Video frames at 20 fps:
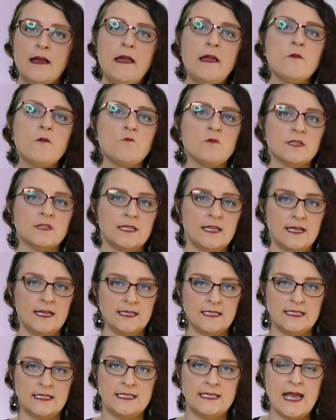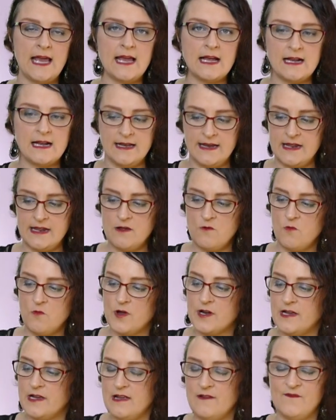it was exactly
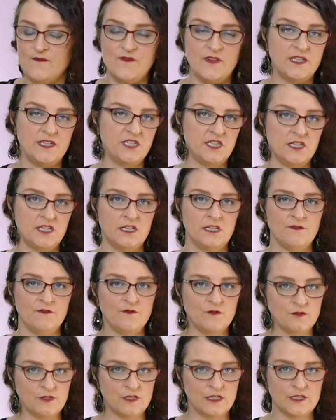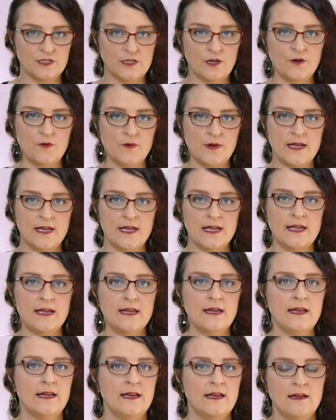what I envisioned for Zoey.
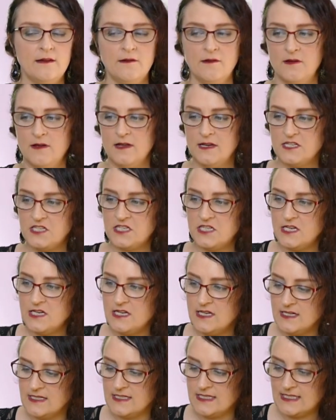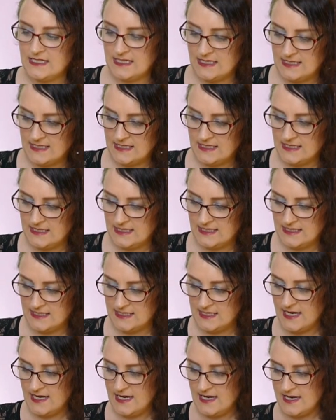She is
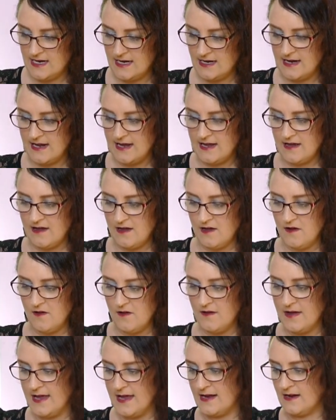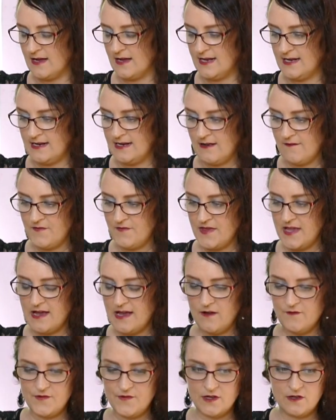stunning now, and I love the
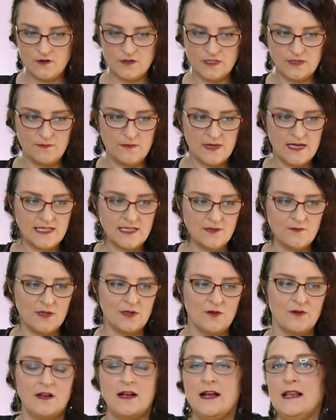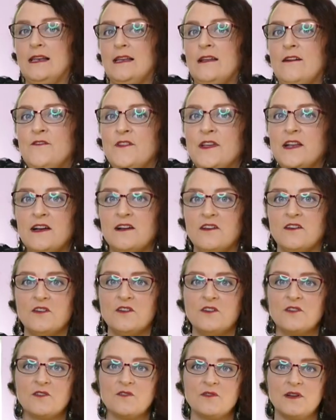outfit, goes amazing with her. I love that I
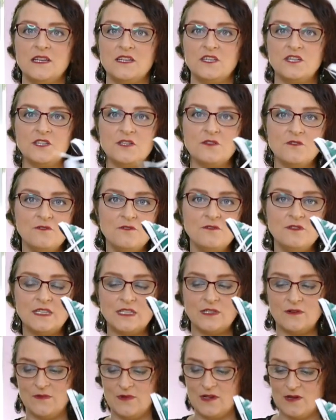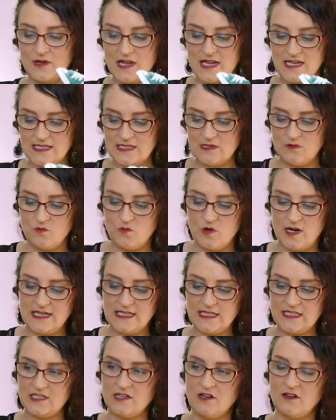got her green shoes, so I'm going to get some
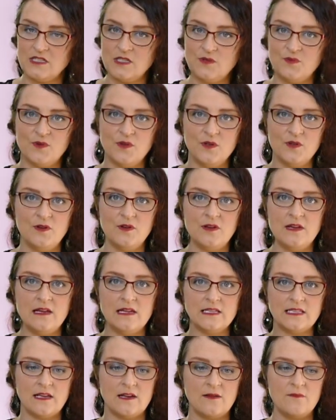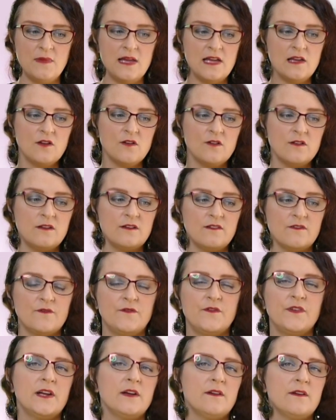white socks for her. It's going to make her
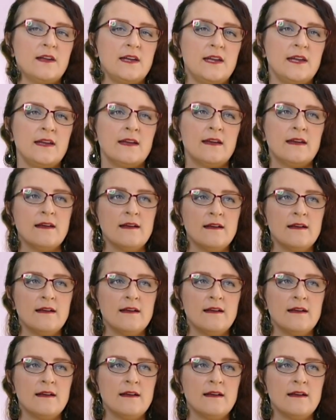look very,